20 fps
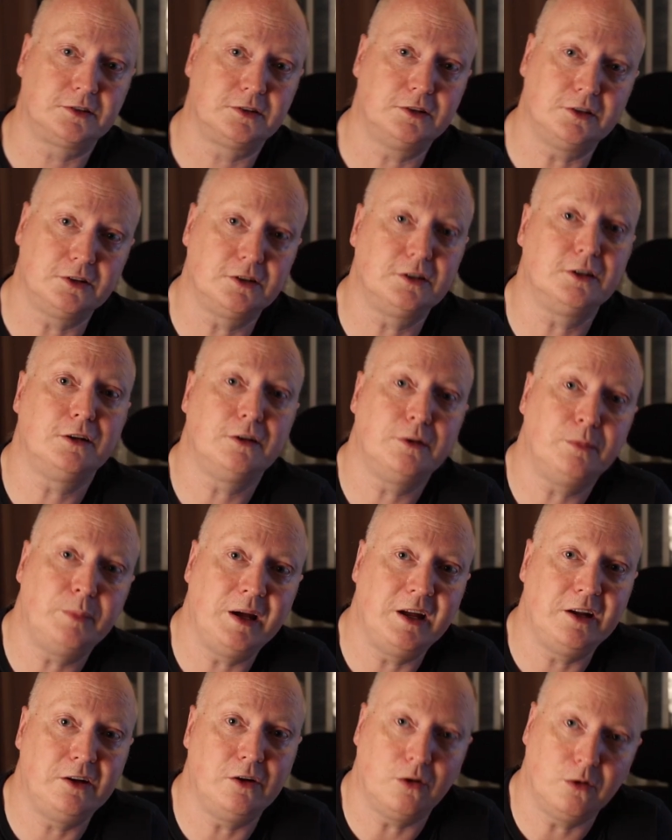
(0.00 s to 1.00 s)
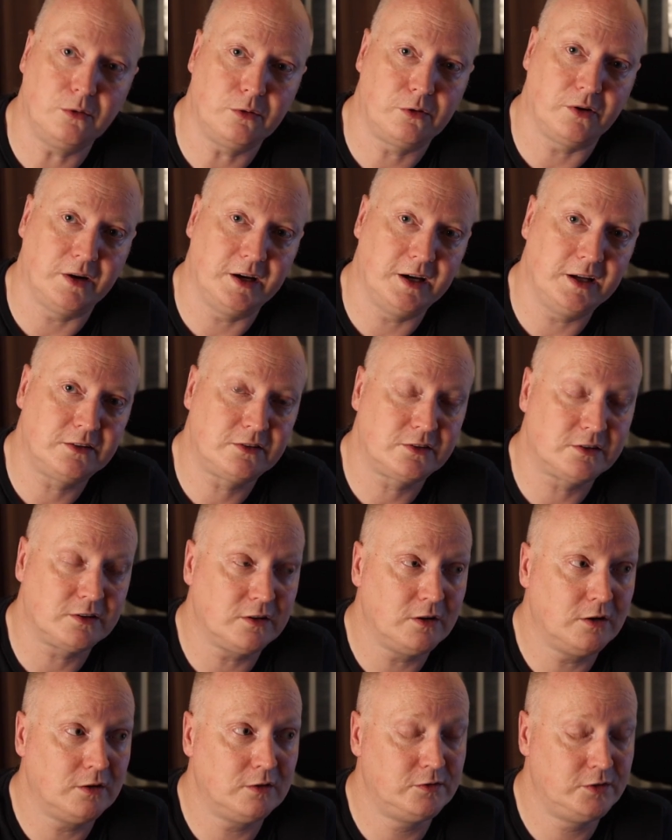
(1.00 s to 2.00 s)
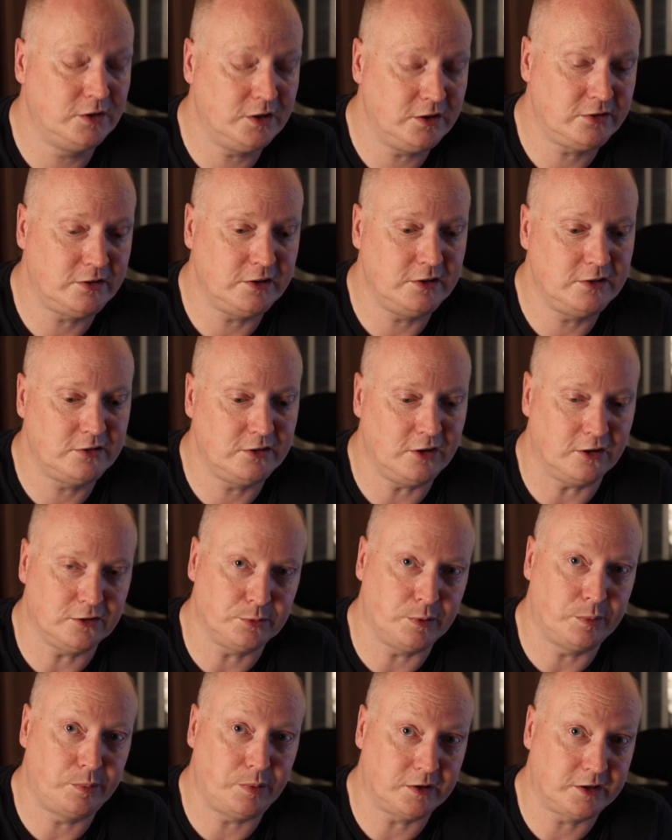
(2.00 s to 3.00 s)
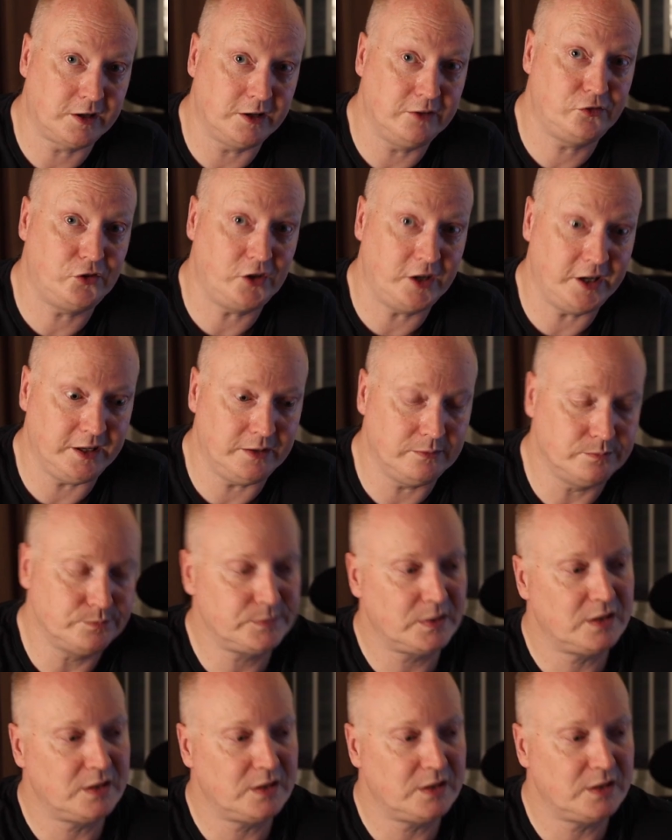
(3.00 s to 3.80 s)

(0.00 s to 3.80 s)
Those are the main upgrades versus the Osmo Pocket 3.